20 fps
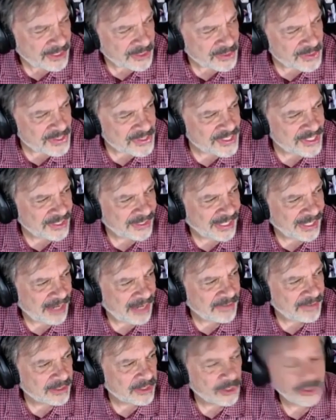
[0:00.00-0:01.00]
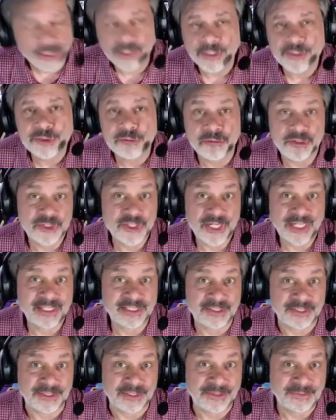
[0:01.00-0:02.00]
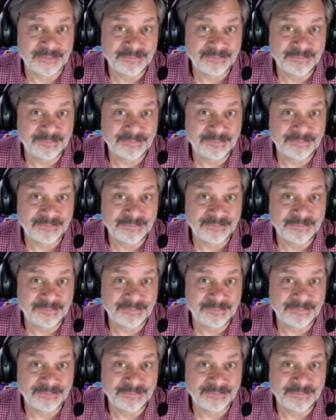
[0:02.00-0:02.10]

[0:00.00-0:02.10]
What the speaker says: used to having cards rejected